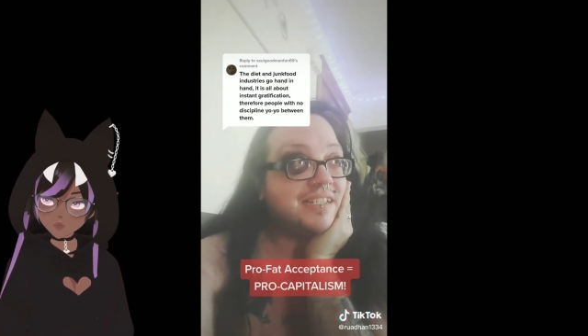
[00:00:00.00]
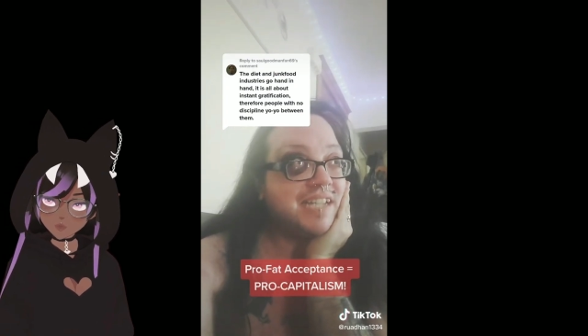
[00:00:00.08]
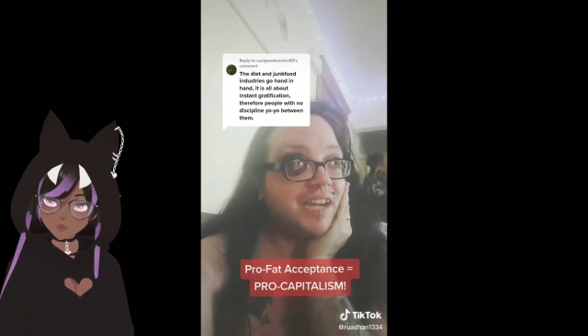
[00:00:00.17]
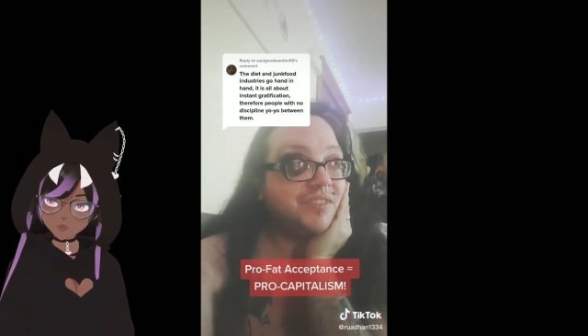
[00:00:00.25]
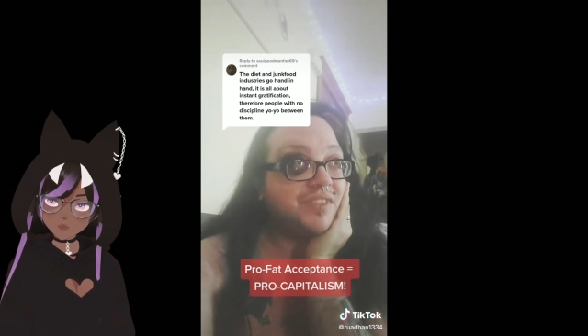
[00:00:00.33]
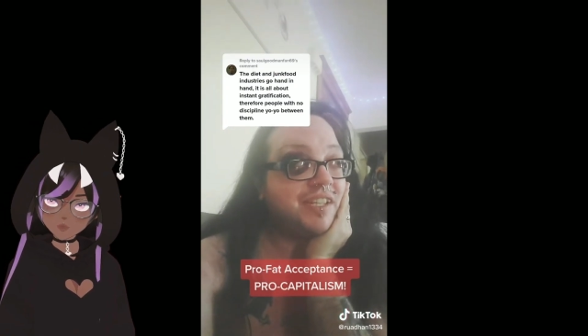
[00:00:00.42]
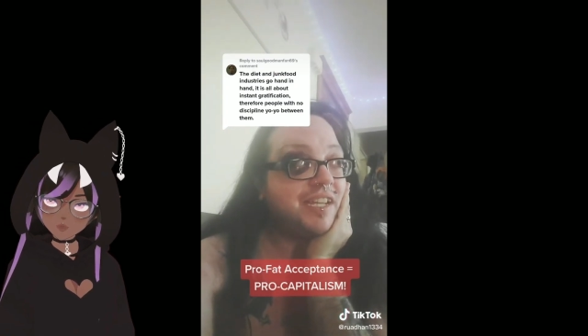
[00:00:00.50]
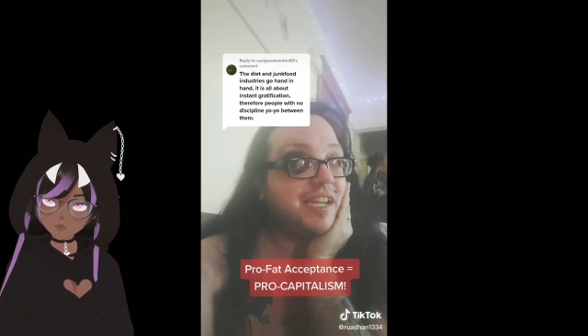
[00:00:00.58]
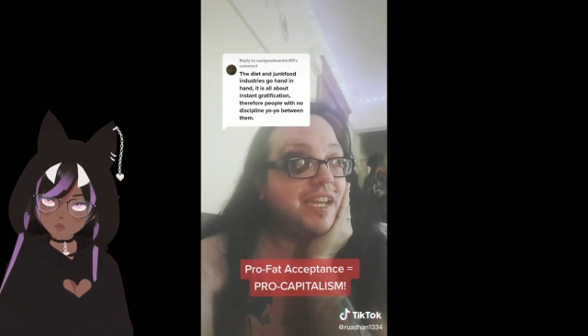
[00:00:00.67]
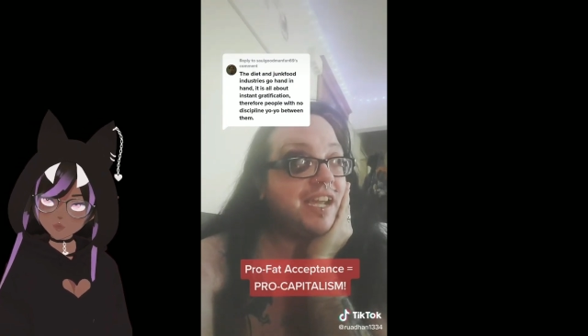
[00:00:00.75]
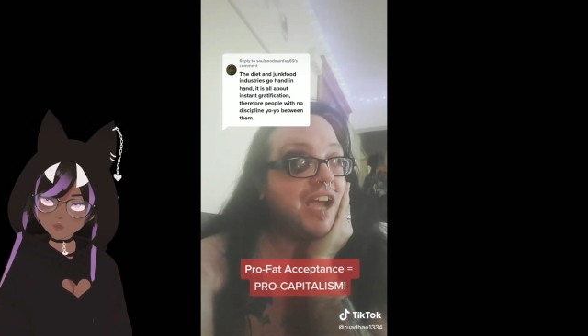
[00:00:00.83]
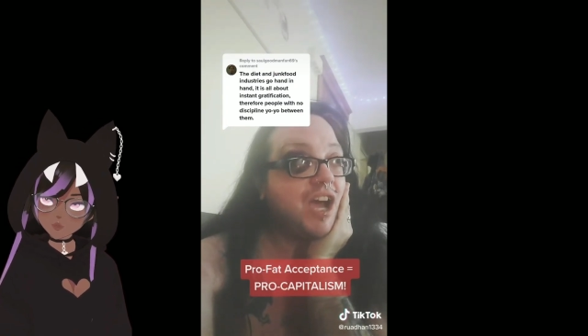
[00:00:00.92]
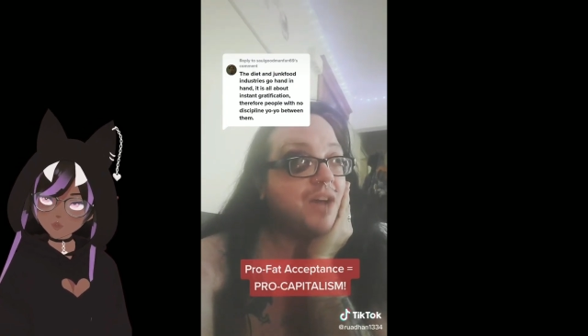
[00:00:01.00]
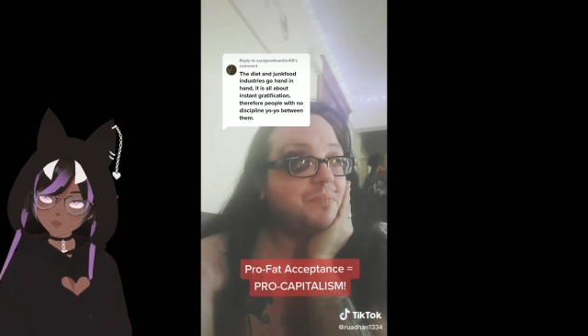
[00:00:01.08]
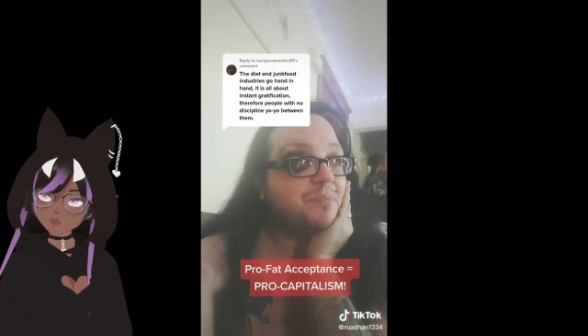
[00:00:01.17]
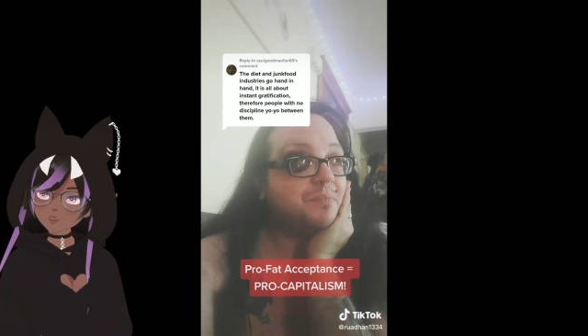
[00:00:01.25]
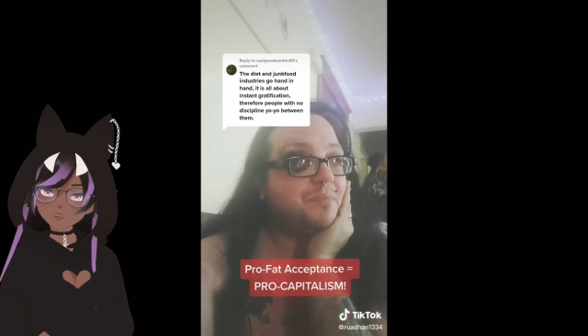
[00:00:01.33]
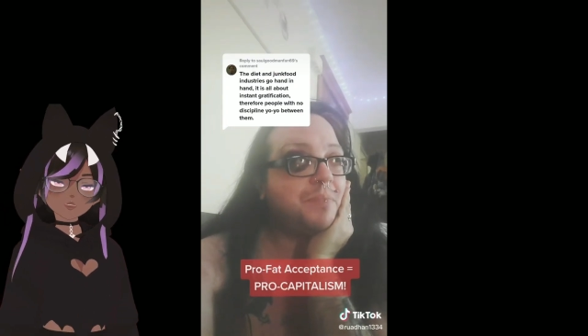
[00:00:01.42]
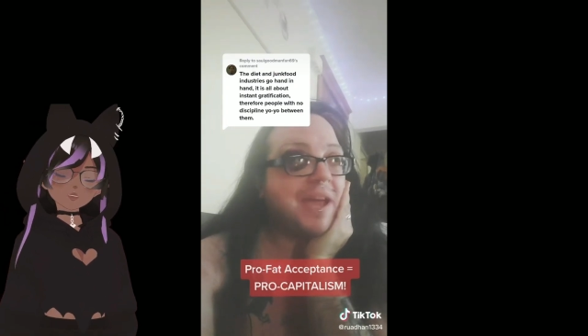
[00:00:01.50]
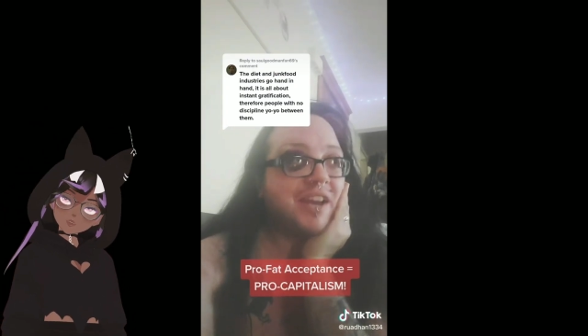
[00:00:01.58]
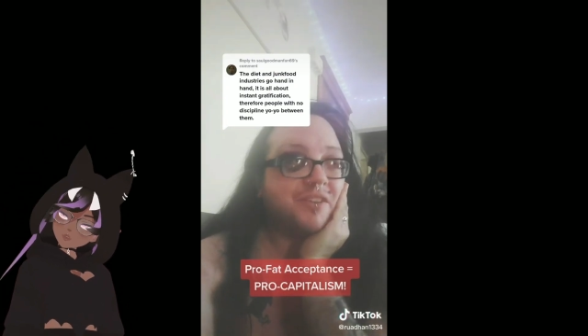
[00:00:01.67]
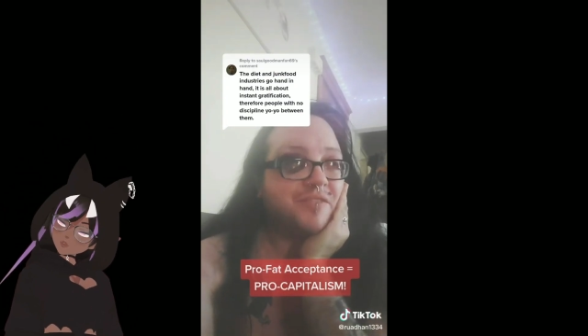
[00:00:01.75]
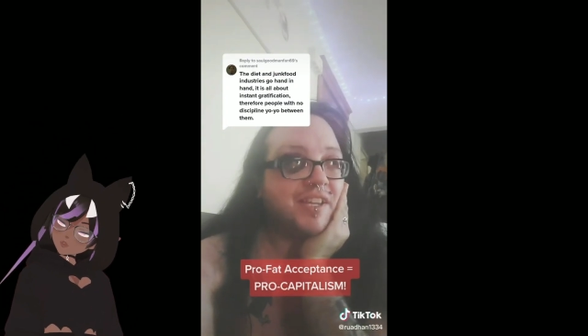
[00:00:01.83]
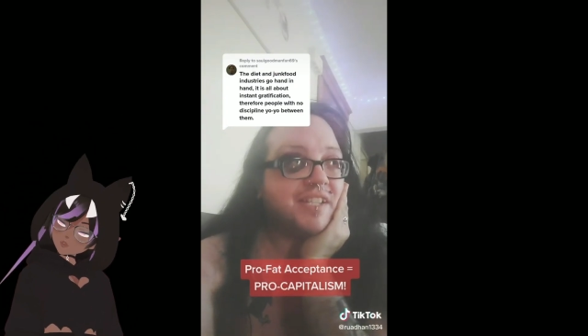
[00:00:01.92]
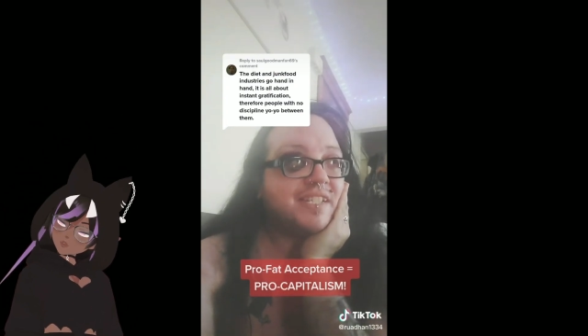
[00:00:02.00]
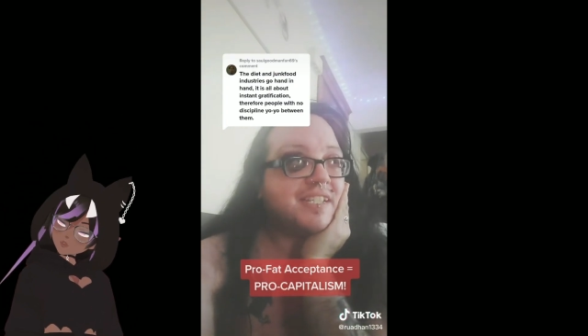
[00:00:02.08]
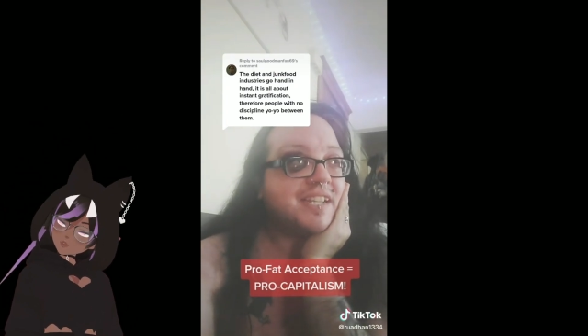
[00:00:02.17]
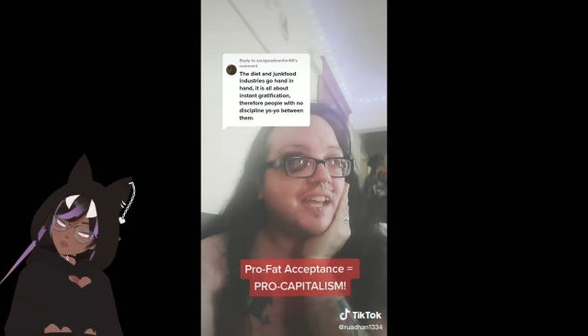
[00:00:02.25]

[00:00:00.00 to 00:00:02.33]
definitely benefits,